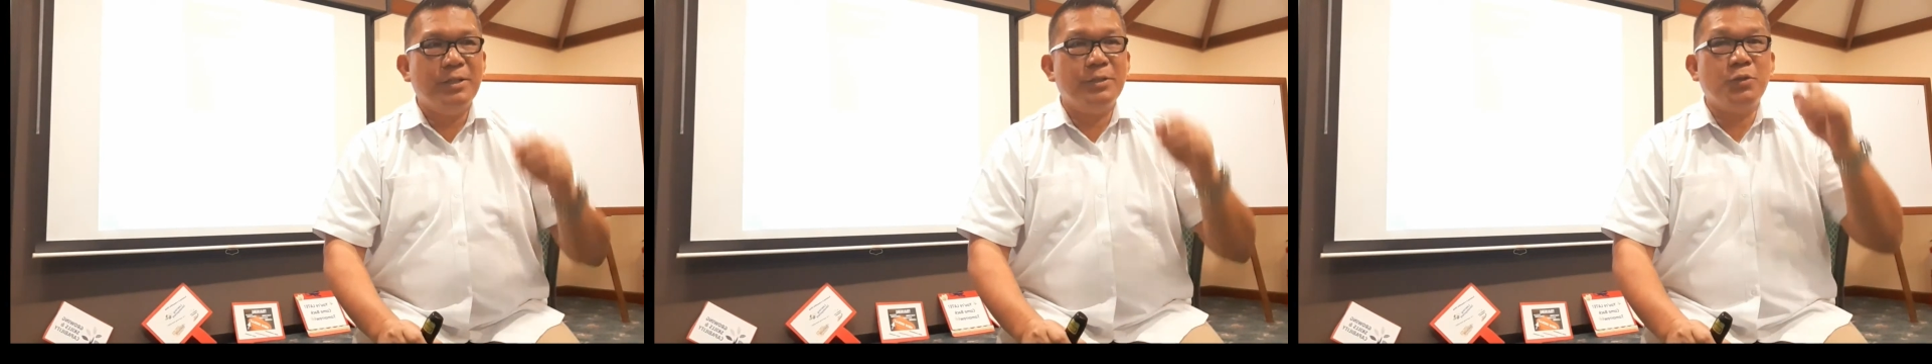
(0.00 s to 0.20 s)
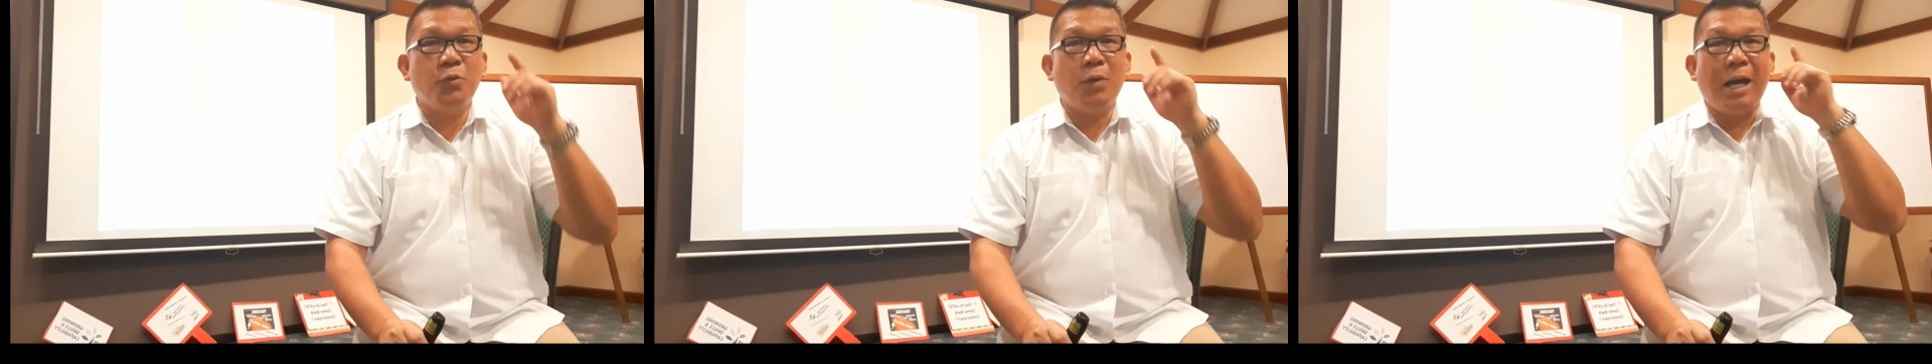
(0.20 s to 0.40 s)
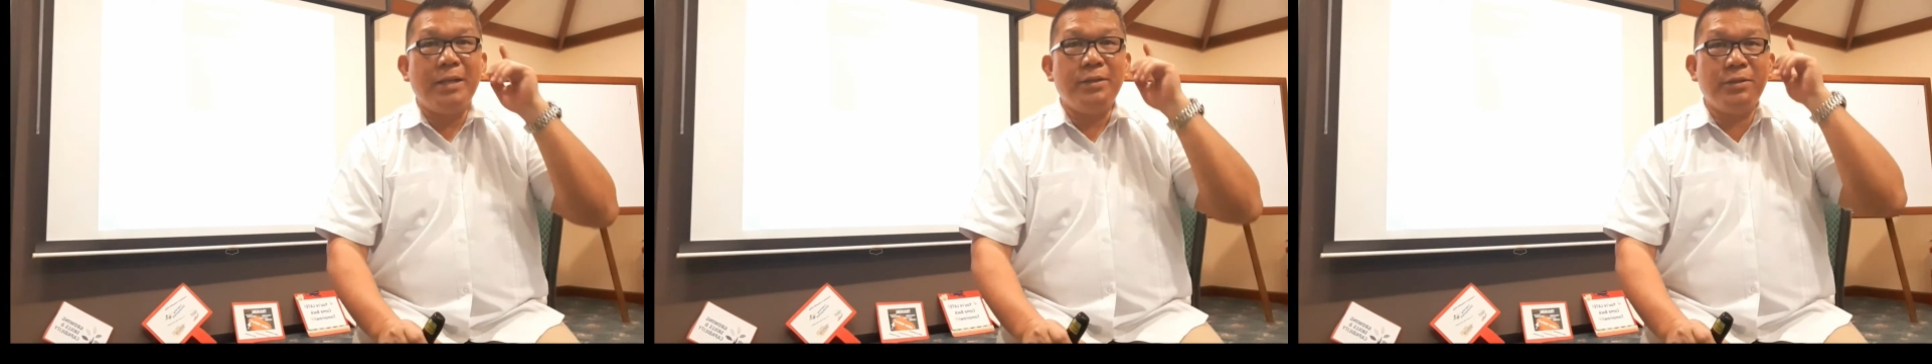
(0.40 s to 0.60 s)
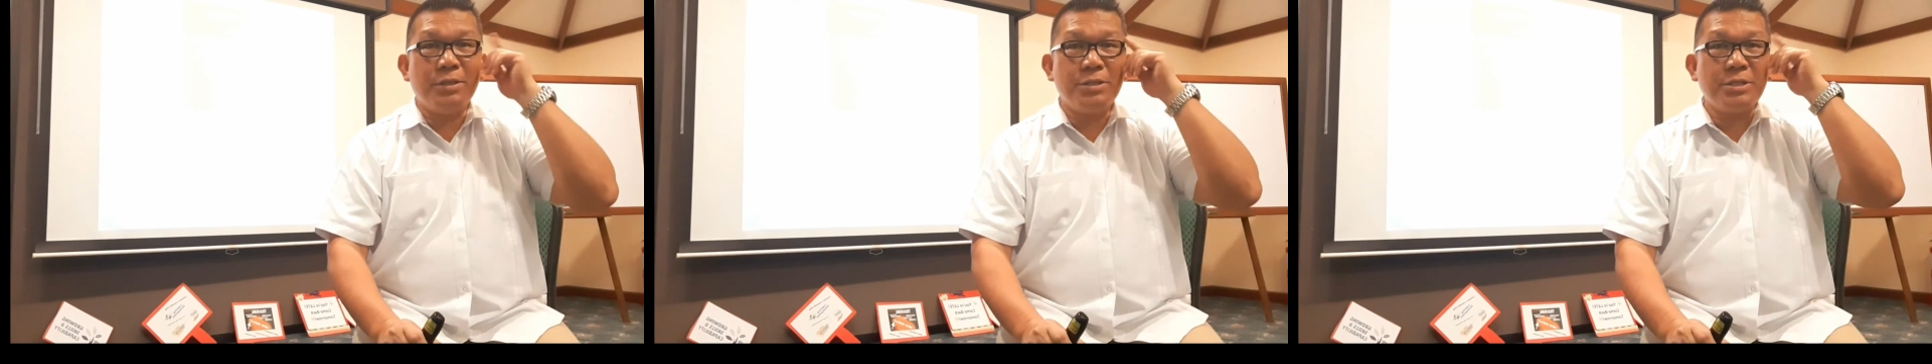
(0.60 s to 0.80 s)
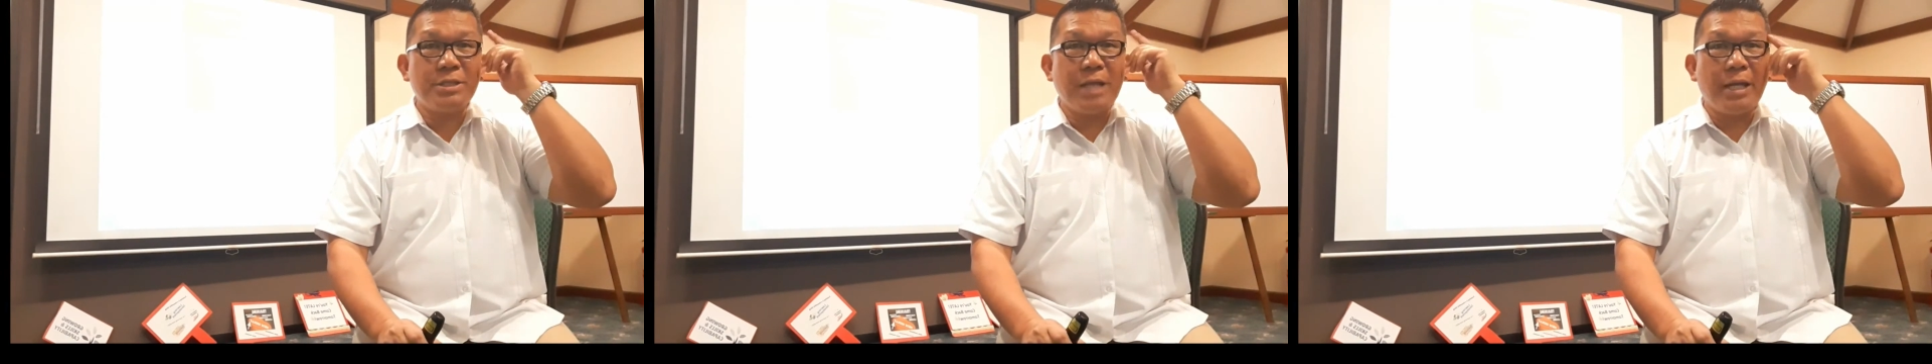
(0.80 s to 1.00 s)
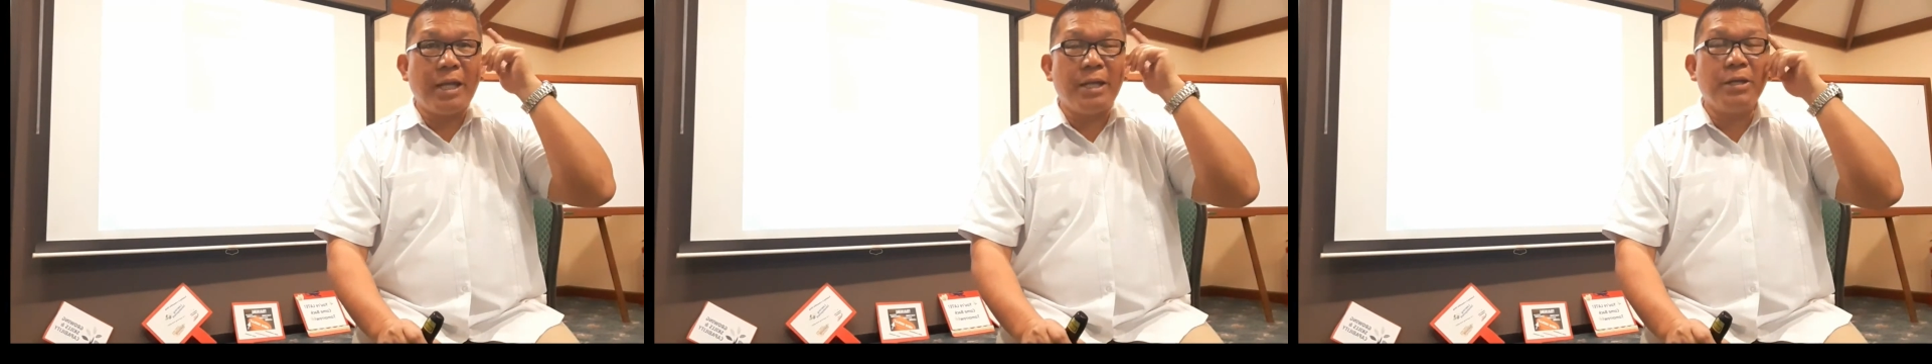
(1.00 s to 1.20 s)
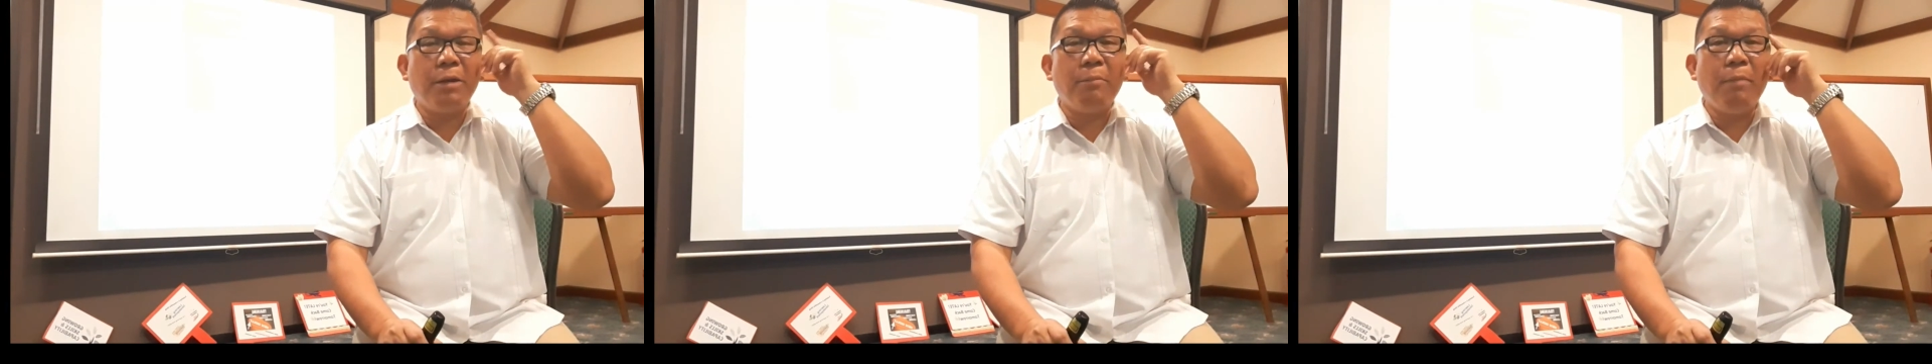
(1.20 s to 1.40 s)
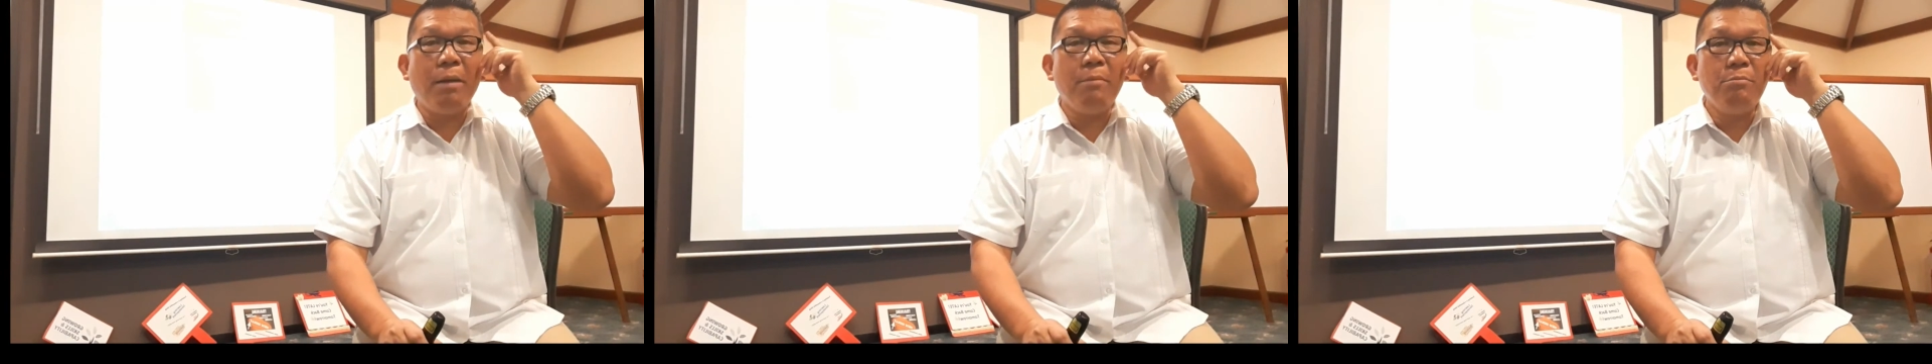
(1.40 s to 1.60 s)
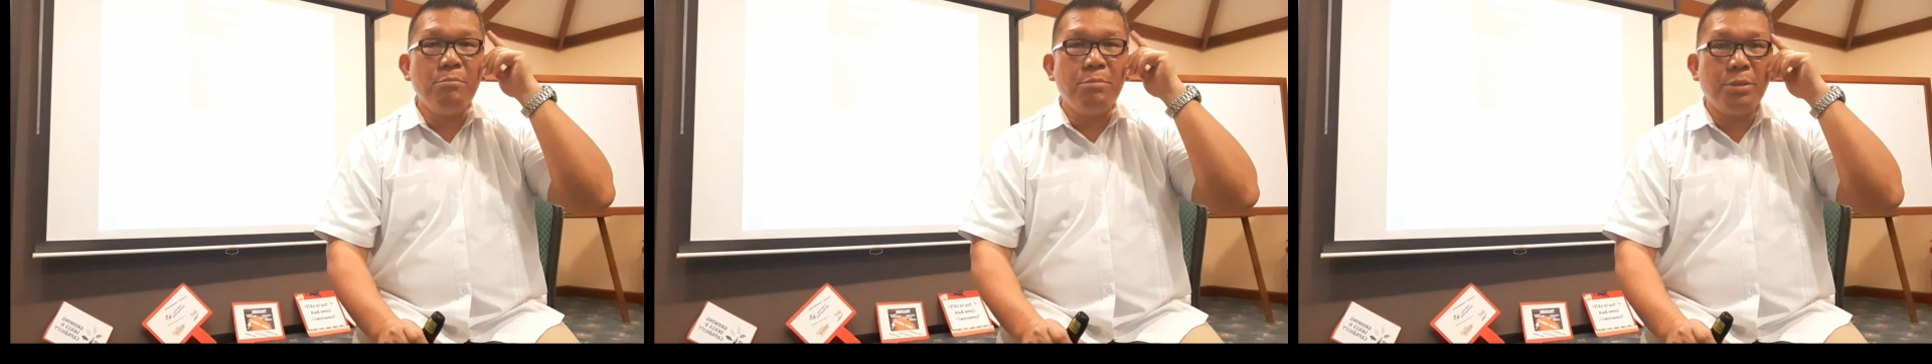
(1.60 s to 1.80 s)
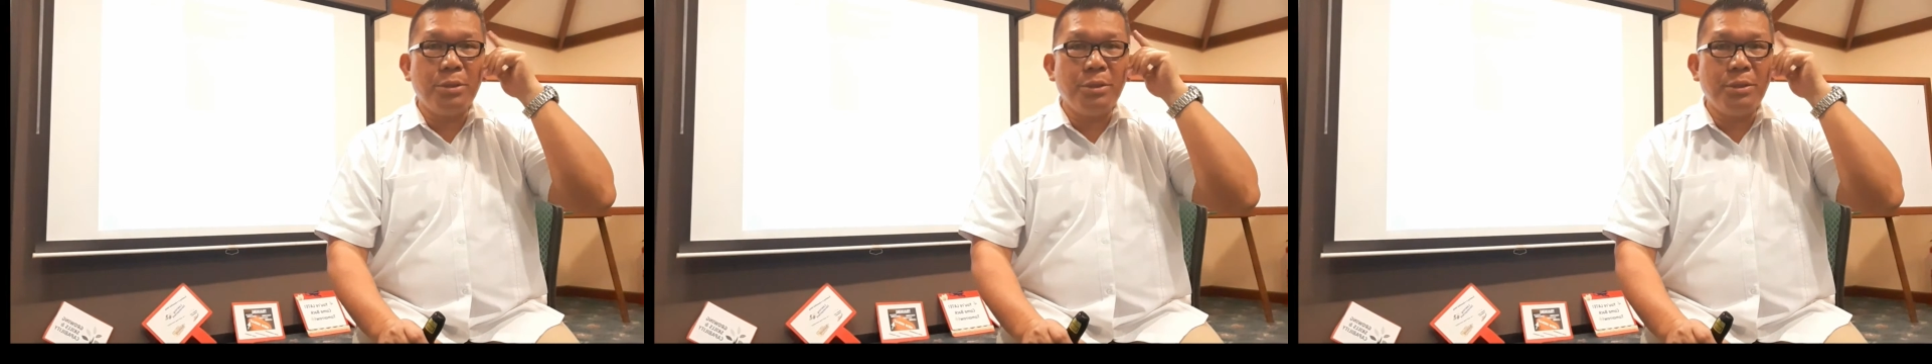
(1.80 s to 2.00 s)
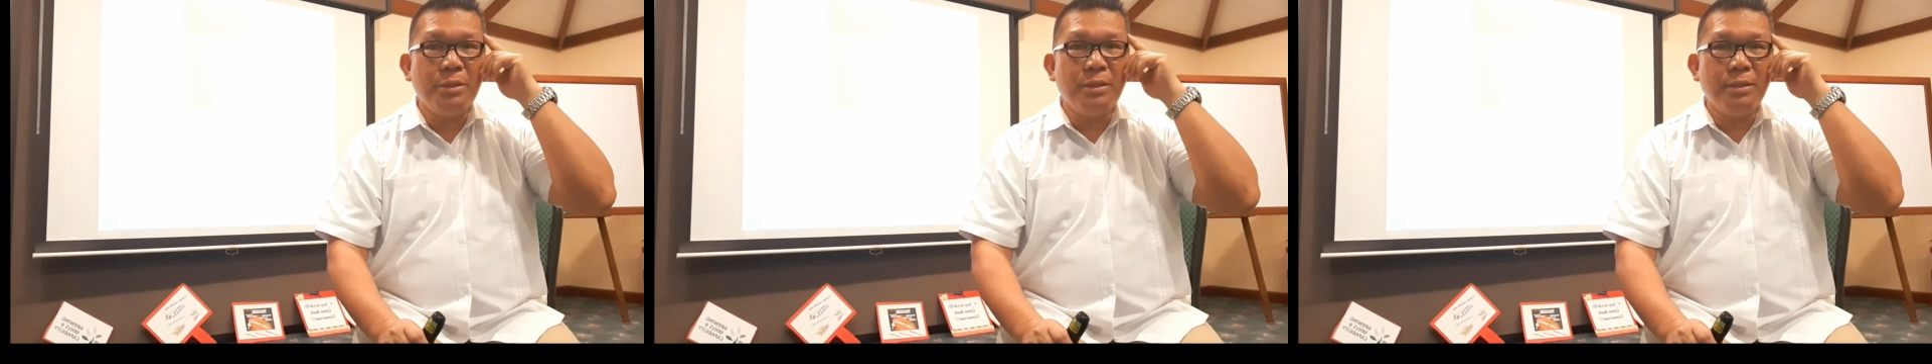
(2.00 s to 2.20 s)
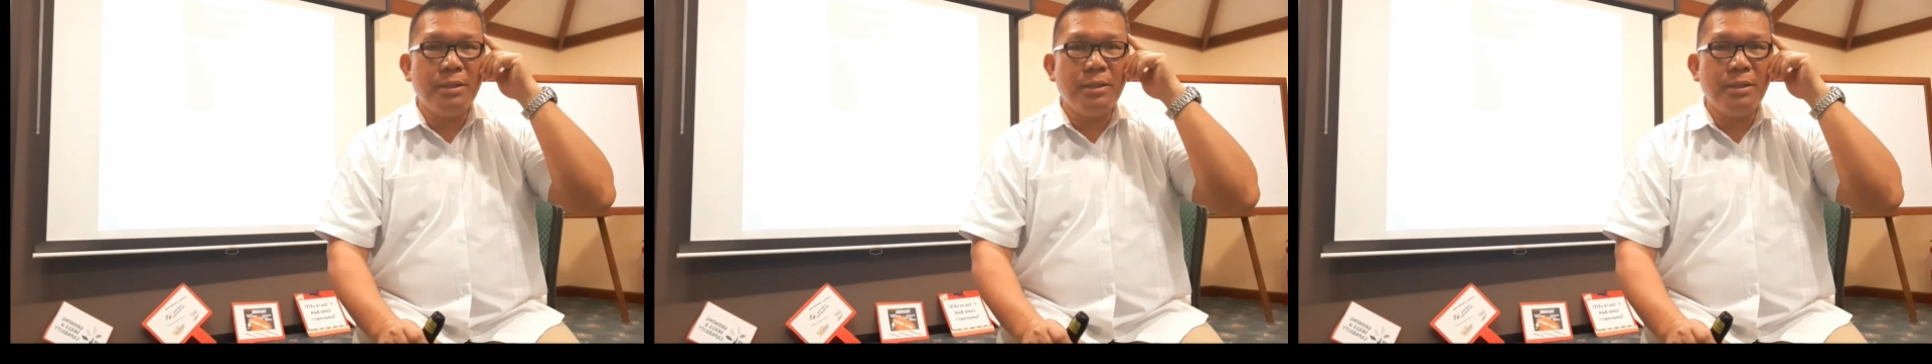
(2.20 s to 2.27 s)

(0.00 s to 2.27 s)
to understand and remember